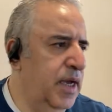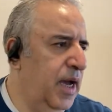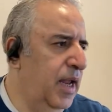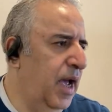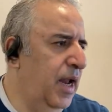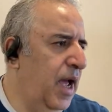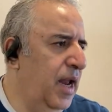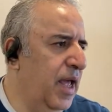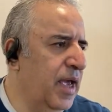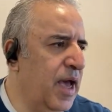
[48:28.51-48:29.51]

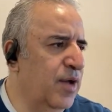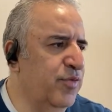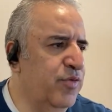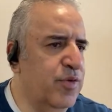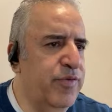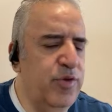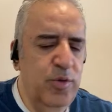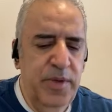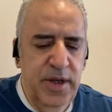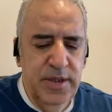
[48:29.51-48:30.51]
I'll hang out for a few
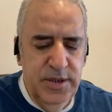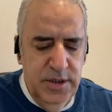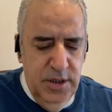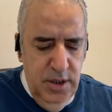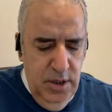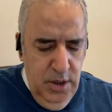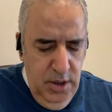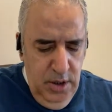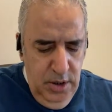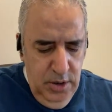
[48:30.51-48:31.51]
minutes
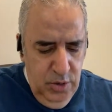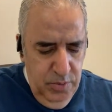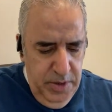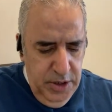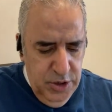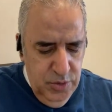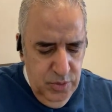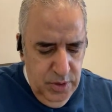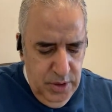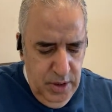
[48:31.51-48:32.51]
to make
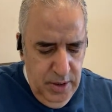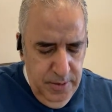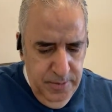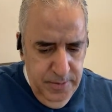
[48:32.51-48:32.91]
sure